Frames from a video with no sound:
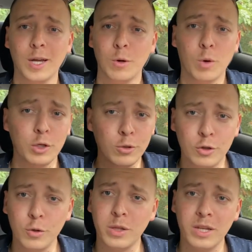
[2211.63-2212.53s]
What you
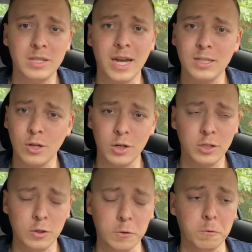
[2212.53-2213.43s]
do with it, that's on
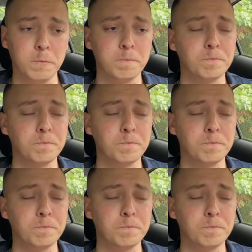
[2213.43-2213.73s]
you.